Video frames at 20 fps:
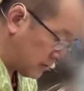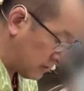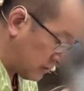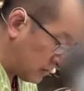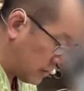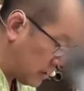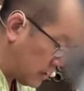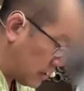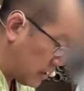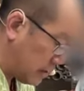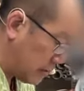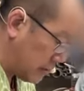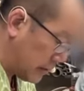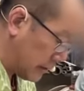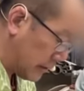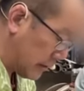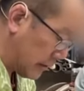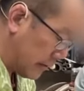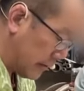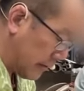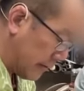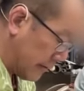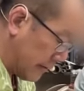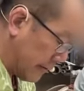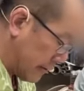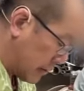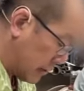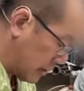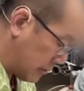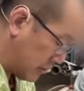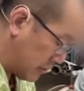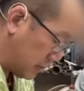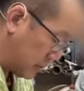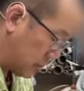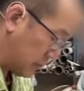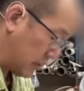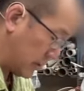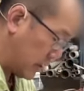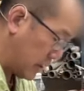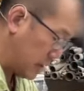some time and tighten up
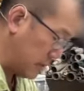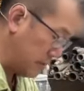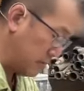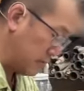the bottom.